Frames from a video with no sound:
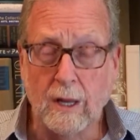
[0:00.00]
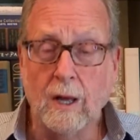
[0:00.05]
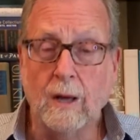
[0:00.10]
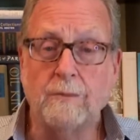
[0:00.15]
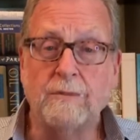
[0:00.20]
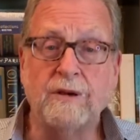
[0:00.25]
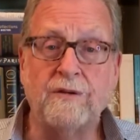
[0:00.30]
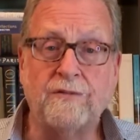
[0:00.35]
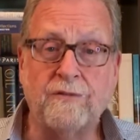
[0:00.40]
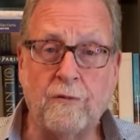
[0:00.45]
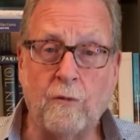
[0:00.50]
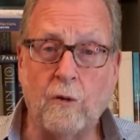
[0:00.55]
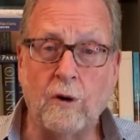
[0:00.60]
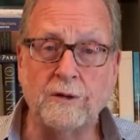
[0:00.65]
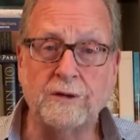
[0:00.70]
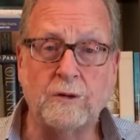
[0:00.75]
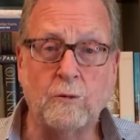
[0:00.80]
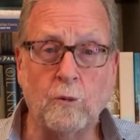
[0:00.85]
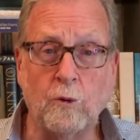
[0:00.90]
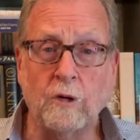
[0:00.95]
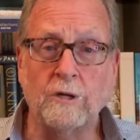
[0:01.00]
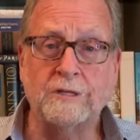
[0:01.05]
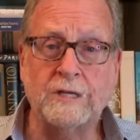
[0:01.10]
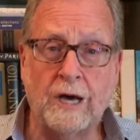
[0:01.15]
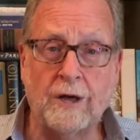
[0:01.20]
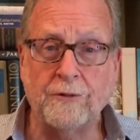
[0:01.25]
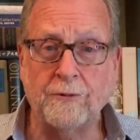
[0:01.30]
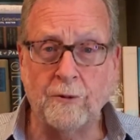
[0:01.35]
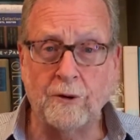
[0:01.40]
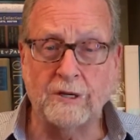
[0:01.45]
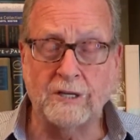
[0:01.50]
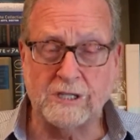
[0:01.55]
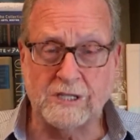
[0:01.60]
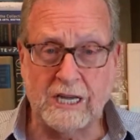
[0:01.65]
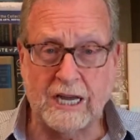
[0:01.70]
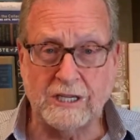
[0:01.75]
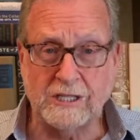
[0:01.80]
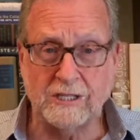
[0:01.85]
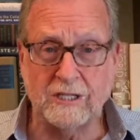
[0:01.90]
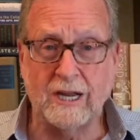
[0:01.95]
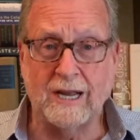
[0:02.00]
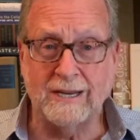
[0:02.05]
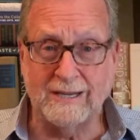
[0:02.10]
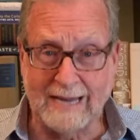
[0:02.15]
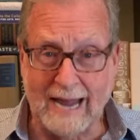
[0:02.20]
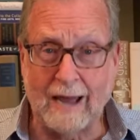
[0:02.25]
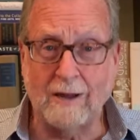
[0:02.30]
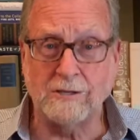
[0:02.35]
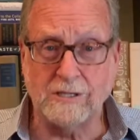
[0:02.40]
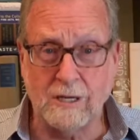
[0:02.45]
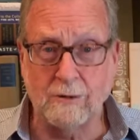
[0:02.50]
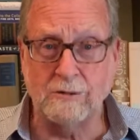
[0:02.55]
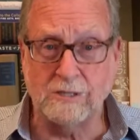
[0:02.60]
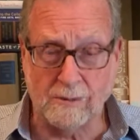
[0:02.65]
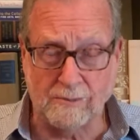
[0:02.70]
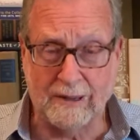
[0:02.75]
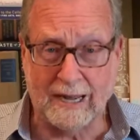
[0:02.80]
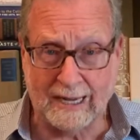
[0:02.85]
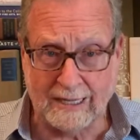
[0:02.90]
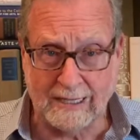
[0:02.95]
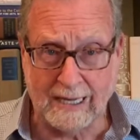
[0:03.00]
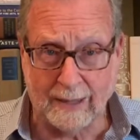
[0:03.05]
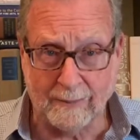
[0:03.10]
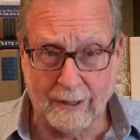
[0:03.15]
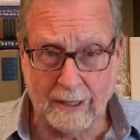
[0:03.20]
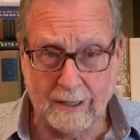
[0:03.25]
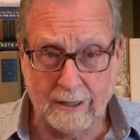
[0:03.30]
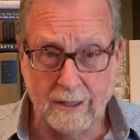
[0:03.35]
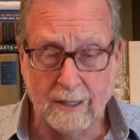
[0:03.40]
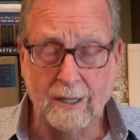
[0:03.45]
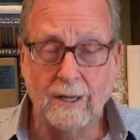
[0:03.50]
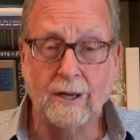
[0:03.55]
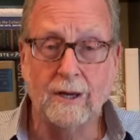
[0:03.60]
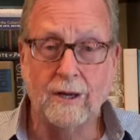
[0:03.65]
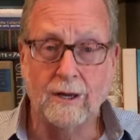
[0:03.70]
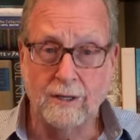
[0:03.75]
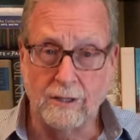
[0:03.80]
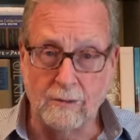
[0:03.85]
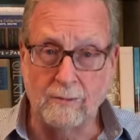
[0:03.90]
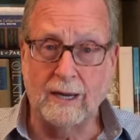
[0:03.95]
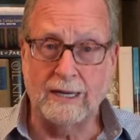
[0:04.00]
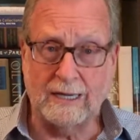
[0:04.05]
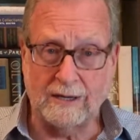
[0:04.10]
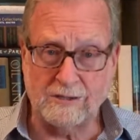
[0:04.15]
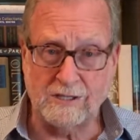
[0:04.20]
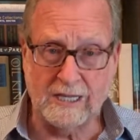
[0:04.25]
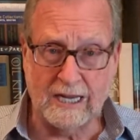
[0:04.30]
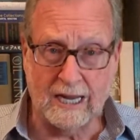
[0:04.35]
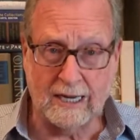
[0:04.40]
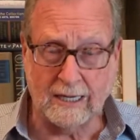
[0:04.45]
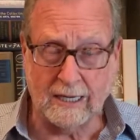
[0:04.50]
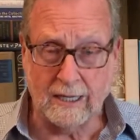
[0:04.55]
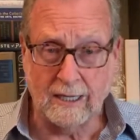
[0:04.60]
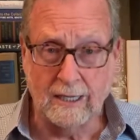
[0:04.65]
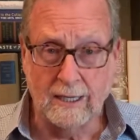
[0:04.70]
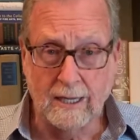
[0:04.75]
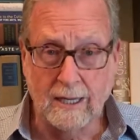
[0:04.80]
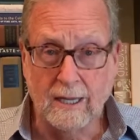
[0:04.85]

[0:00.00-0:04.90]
before the World Health Organization announced it was a pandemic, you might have standing.